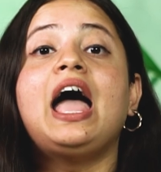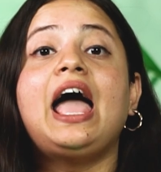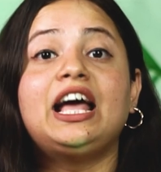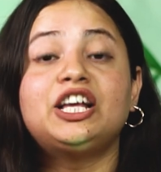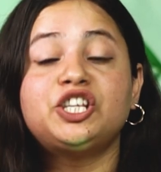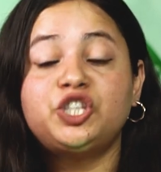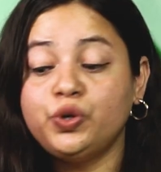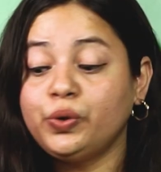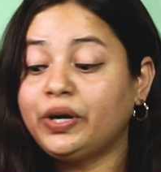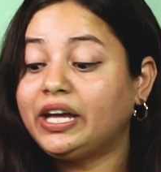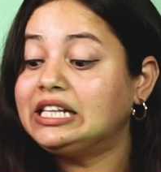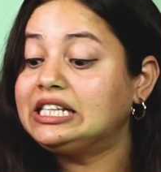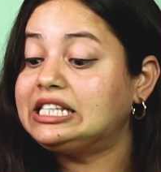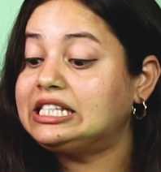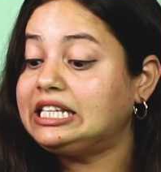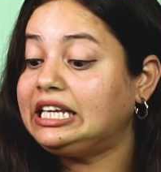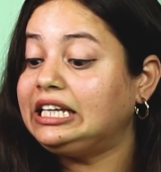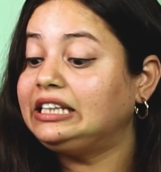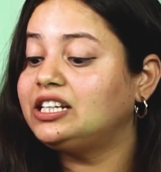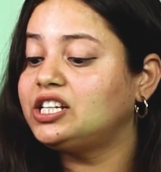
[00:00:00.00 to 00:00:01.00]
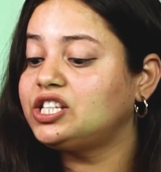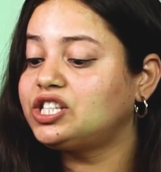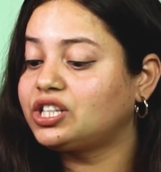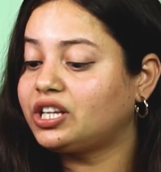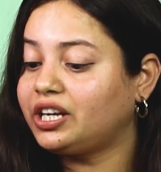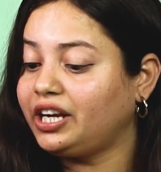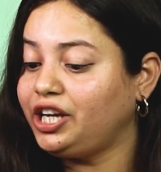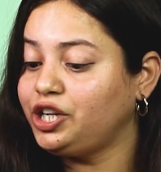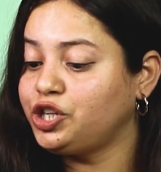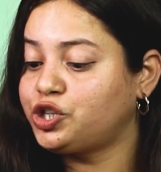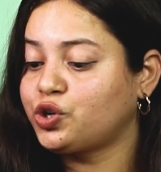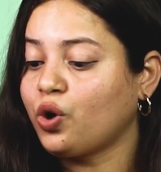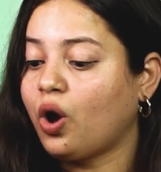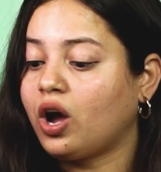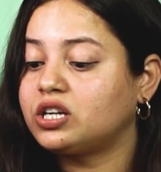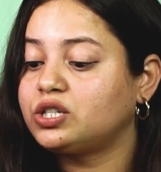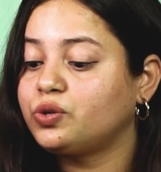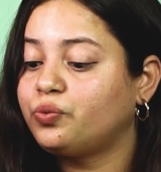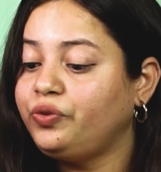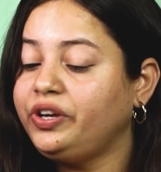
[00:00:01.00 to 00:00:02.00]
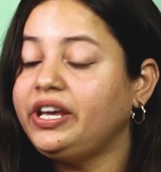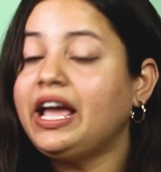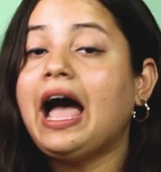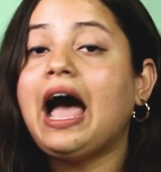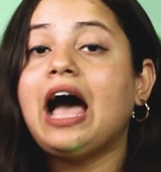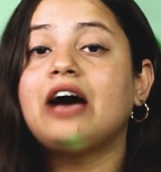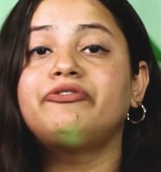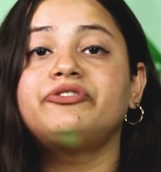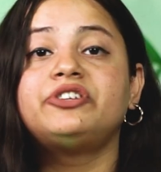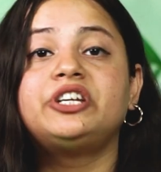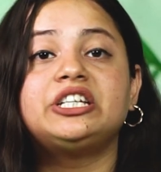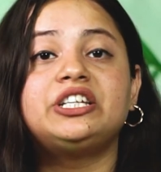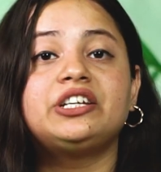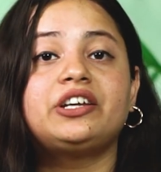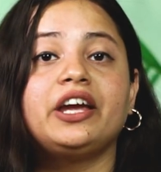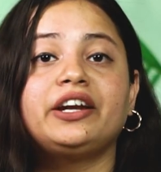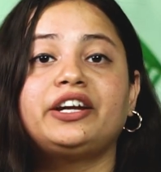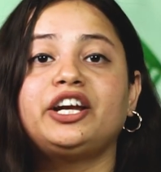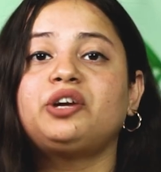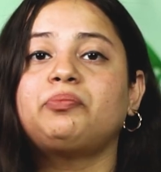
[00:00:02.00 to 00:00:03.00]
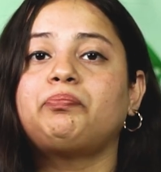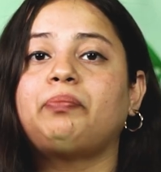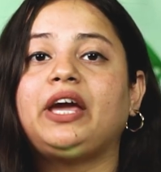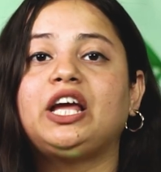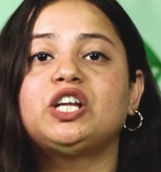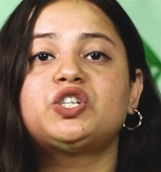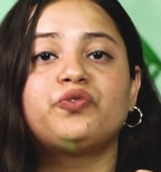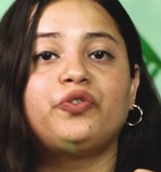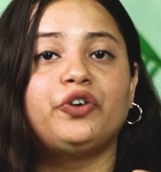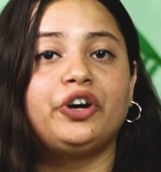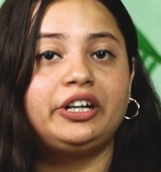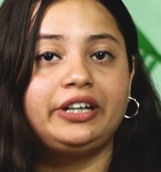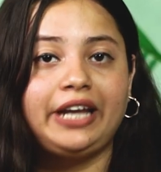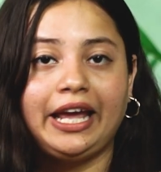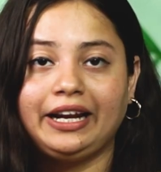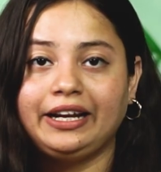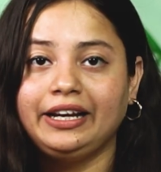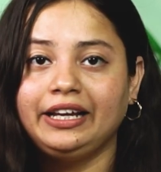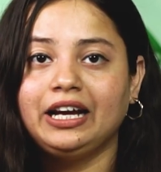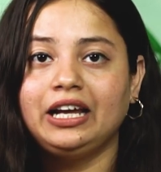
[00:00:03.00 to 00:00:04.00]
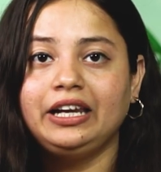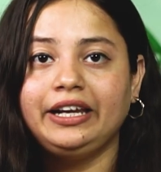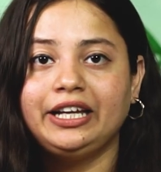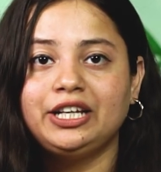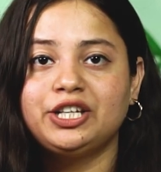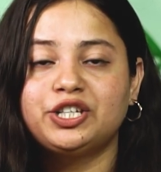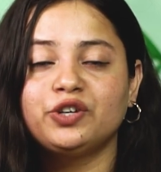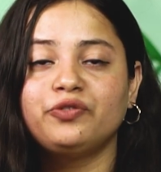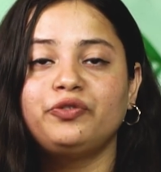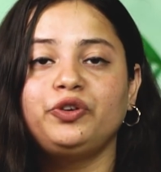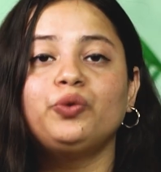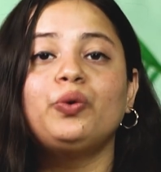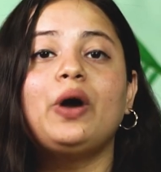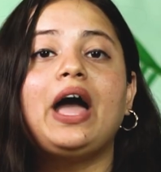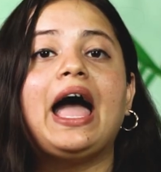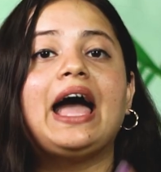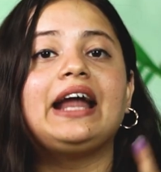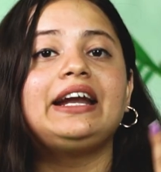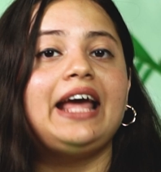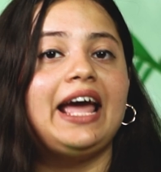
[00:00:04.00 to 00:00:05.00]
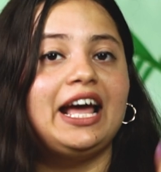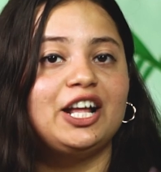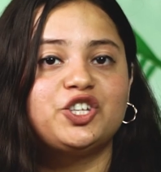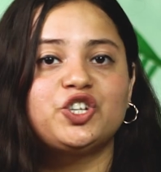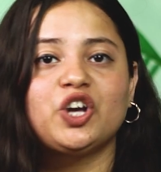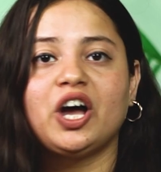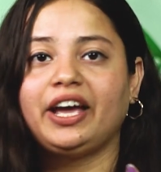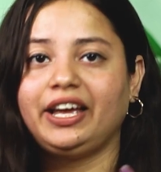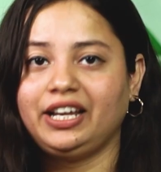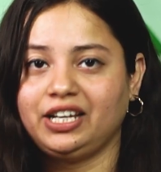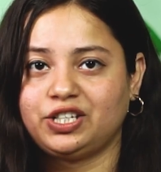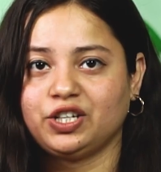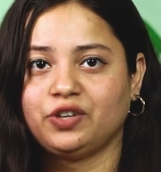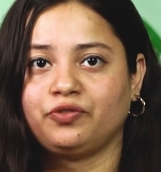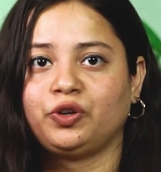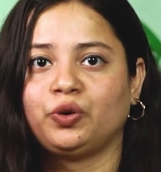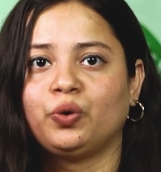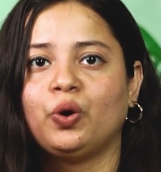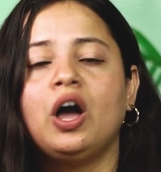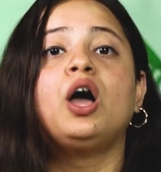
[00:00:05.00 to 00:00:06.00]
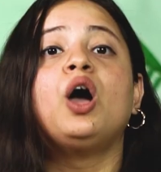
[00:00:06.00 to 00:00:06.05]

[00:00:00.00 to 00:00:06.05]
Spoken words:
As you can see the screenshot, we have dedicated page for technical interview and HR interview.